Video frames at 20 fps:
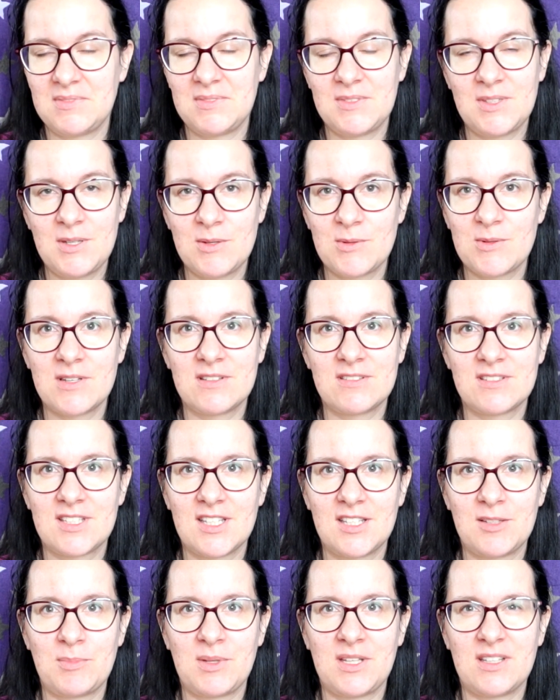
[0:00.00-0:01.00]
you can
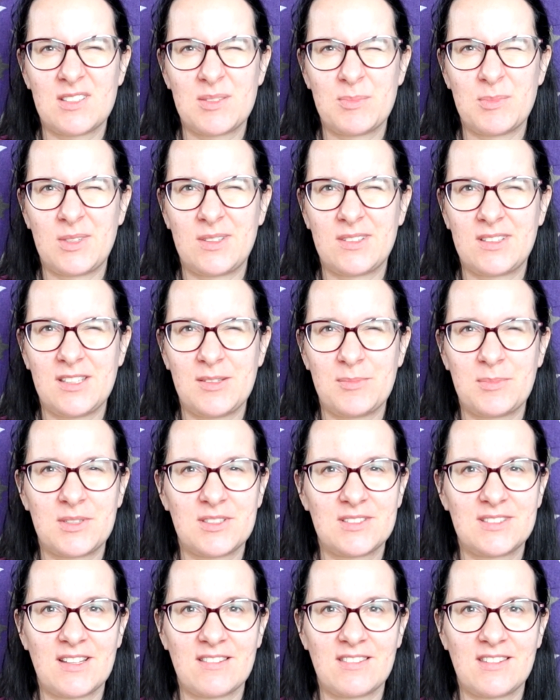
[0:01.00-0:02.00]
send me a small tip
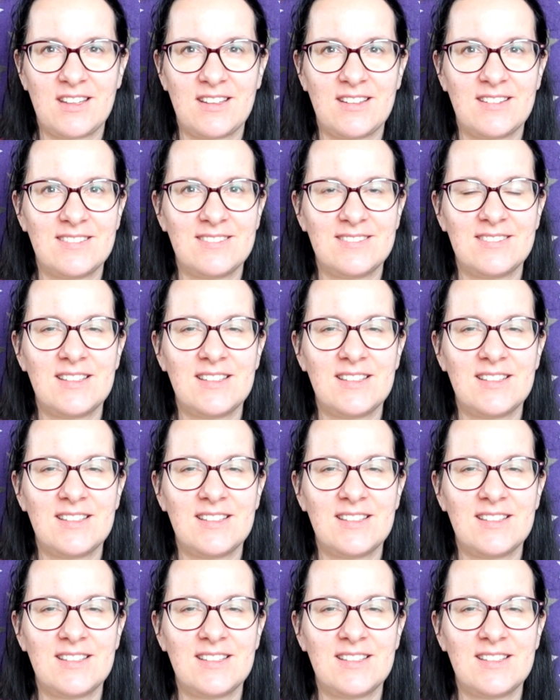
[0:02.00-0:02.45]
or something.